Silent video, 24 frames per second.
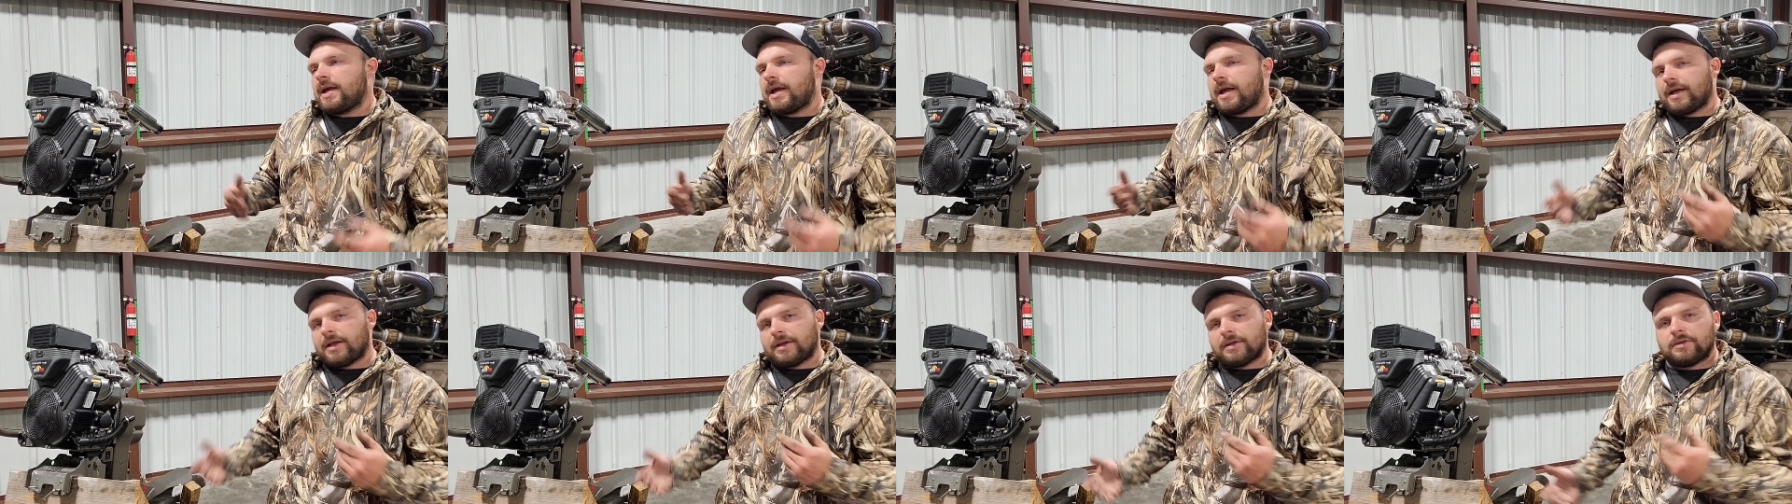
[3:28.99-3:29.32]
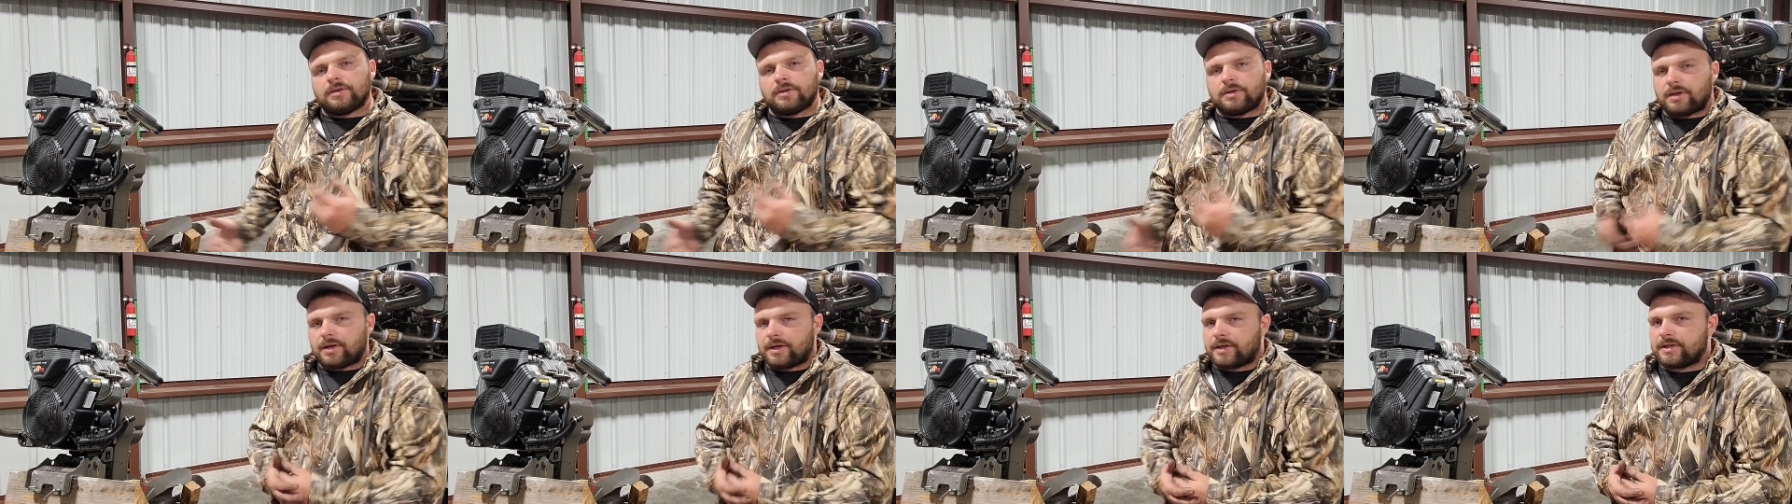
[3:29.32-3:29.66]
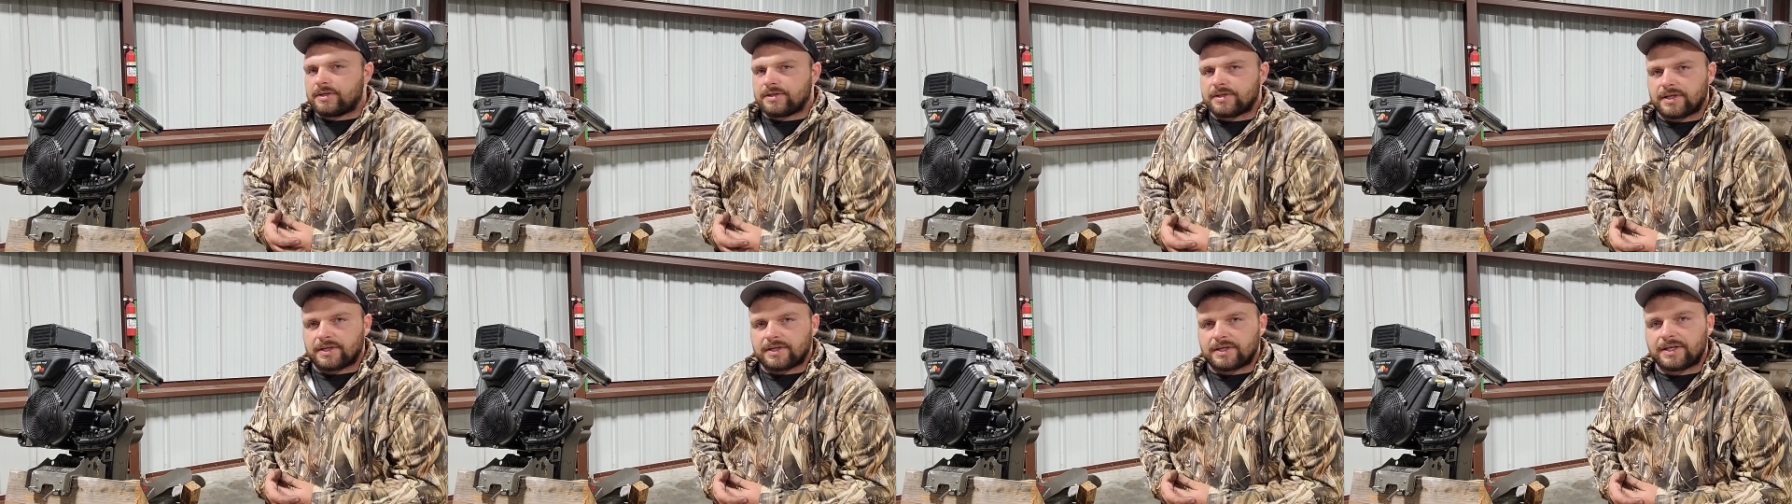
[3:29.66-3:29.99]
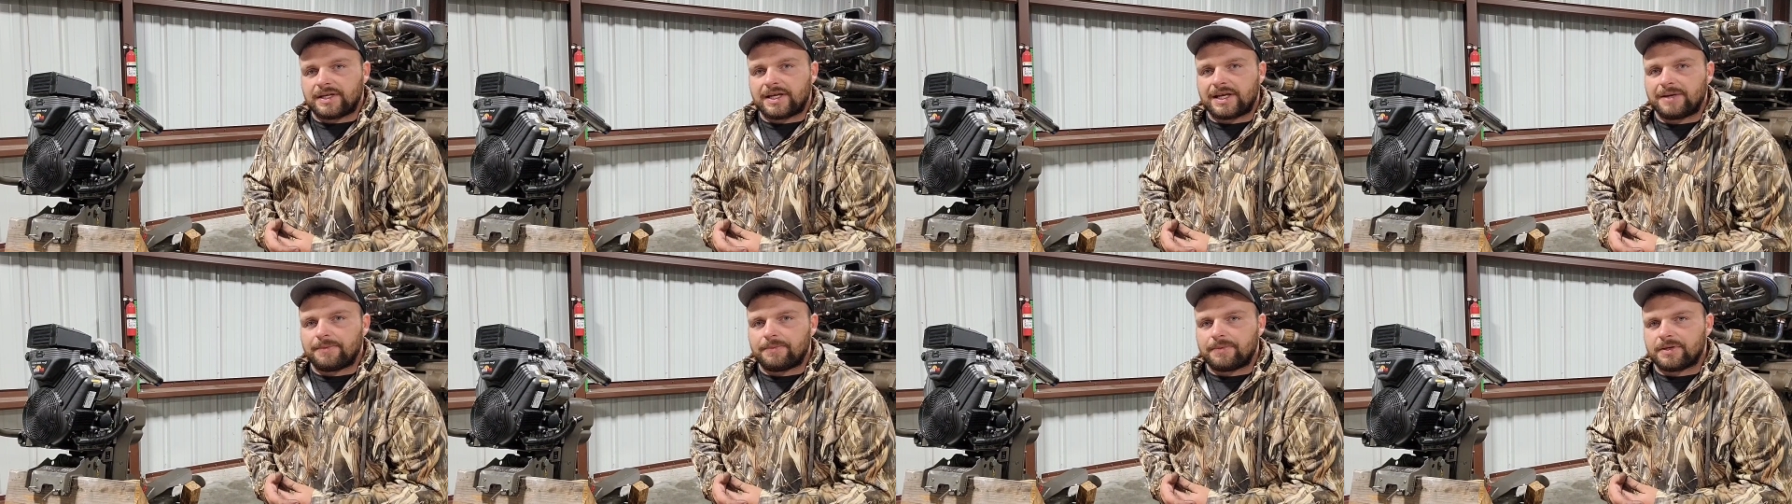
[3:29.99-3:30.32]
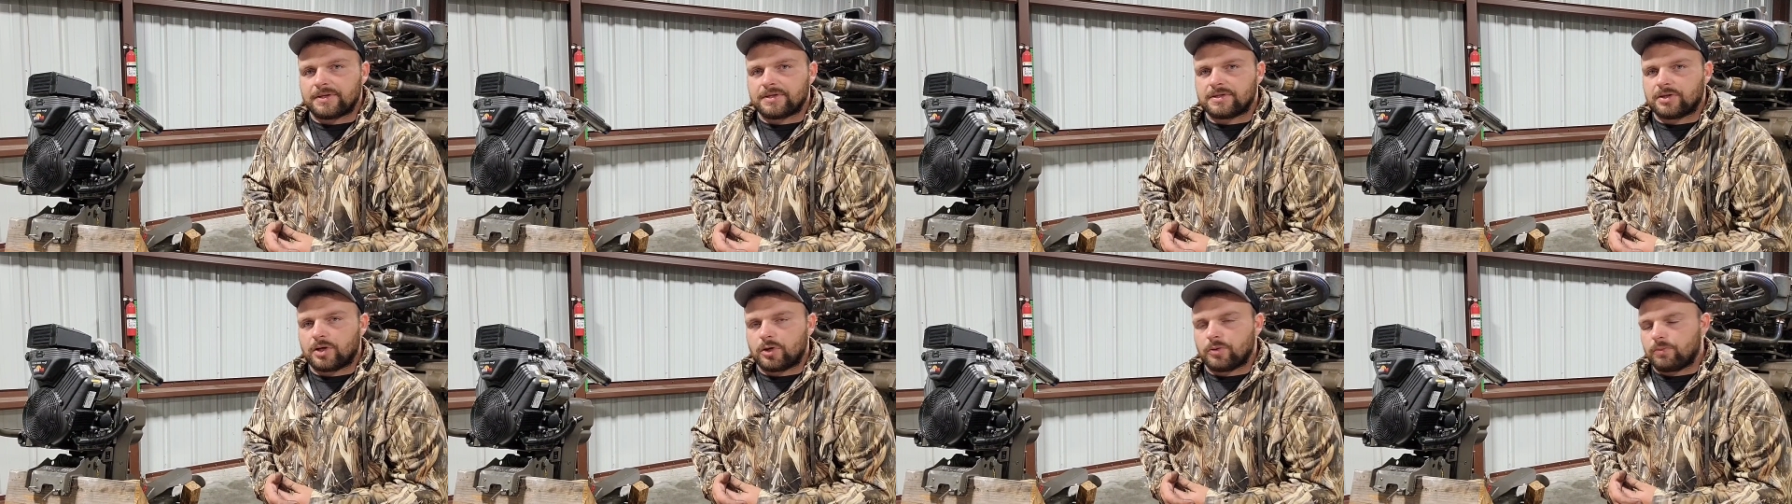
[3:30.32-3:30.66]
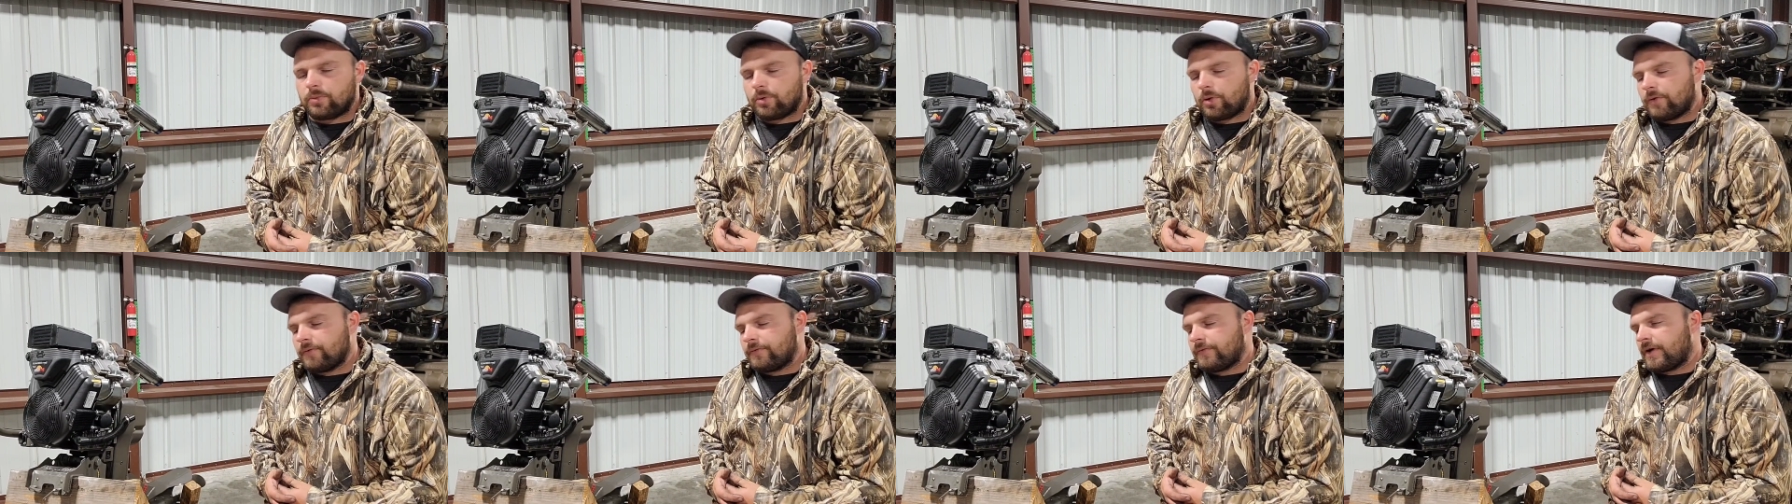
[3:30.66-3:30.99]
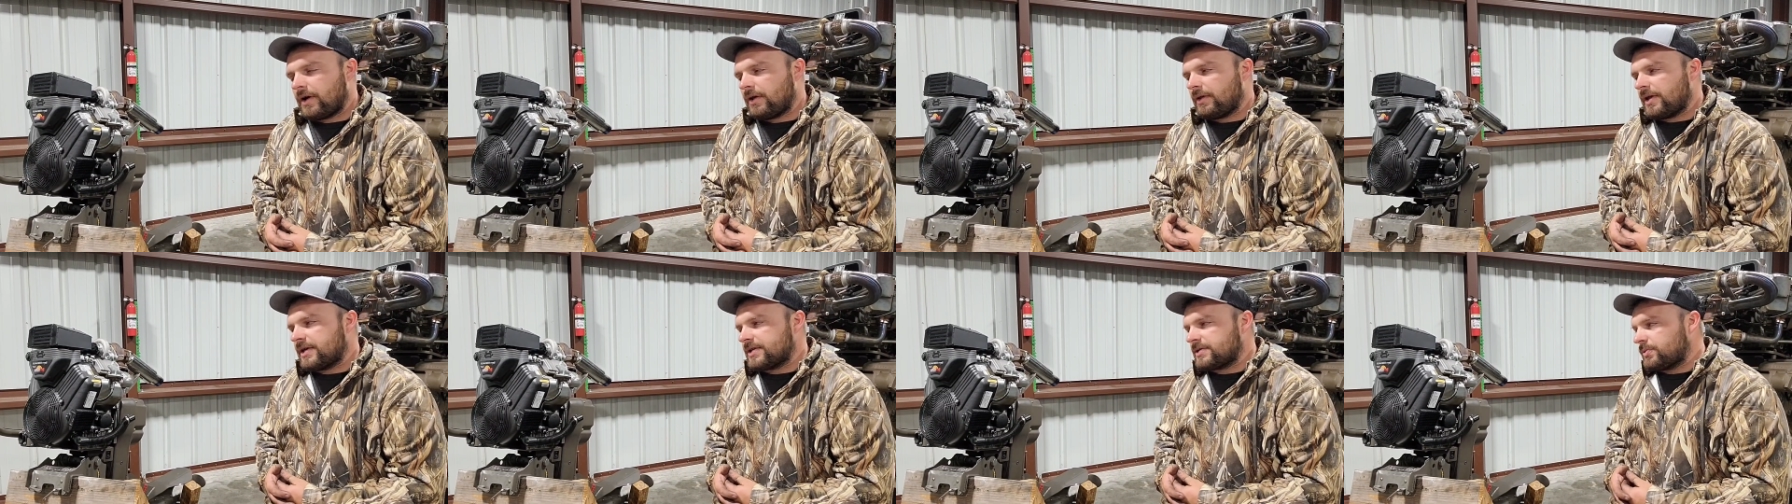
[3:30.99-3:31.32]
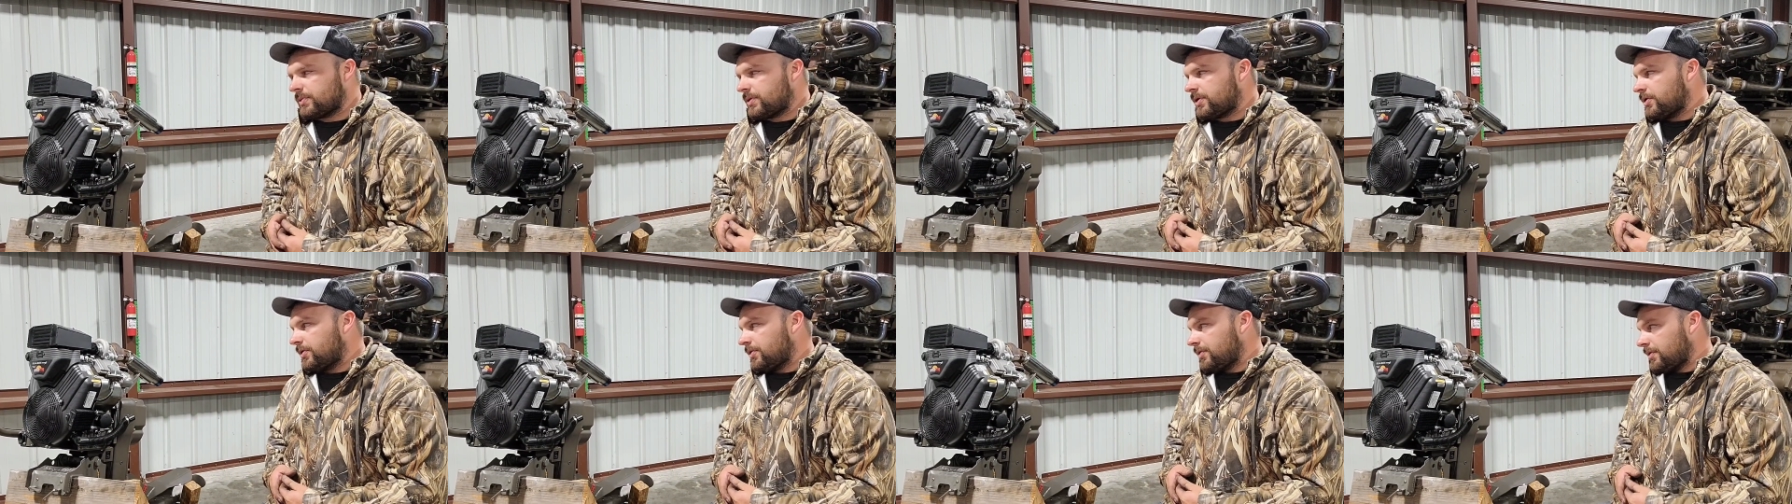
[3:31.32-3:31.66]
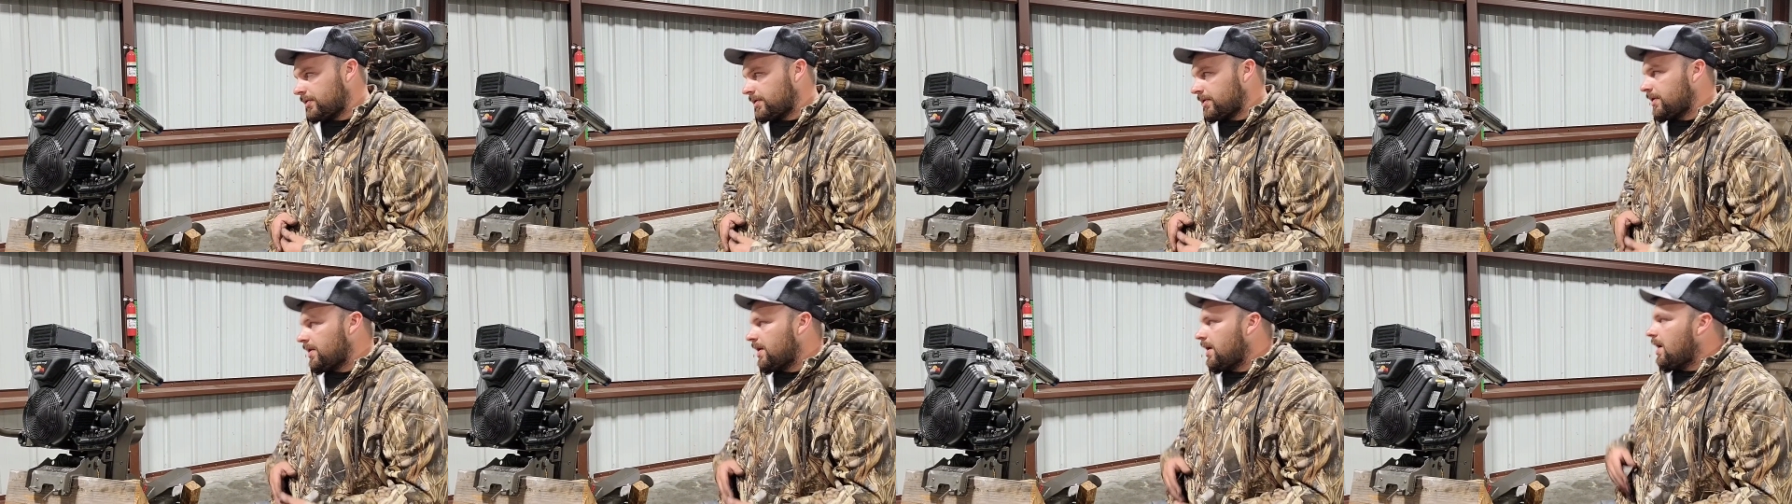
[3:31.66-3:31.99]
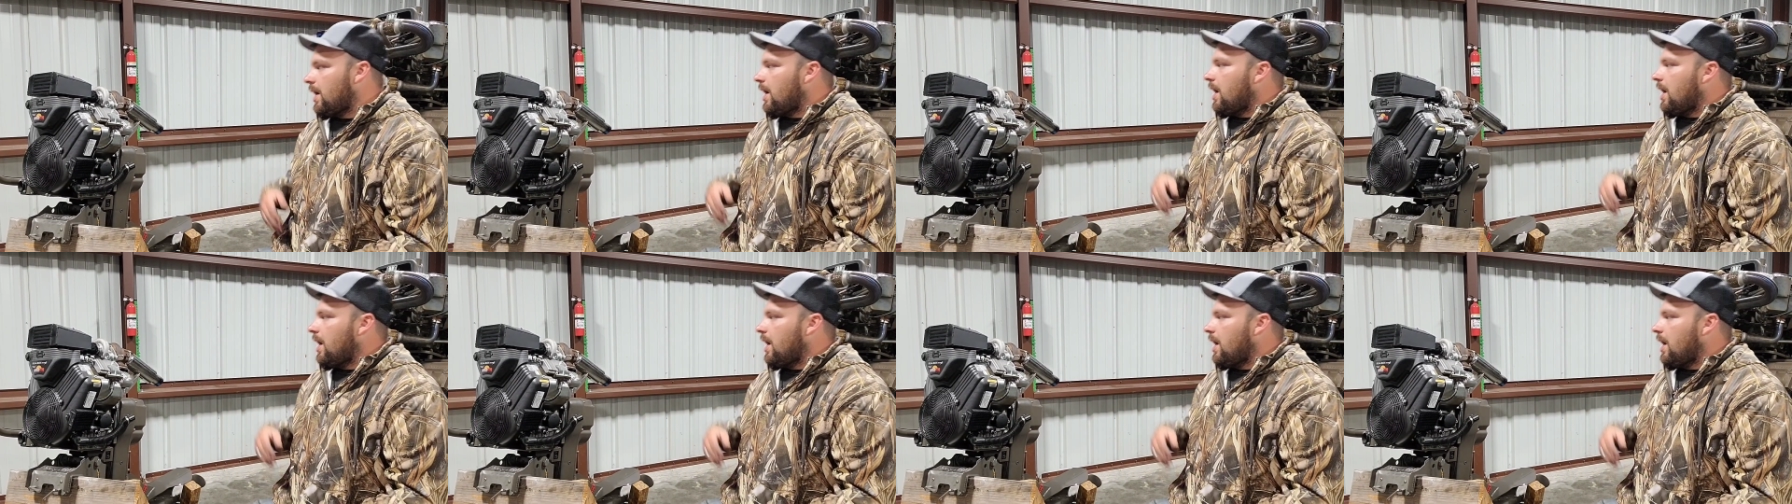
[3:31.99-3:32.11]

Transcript: and like I said, to keep it as low profile as we could.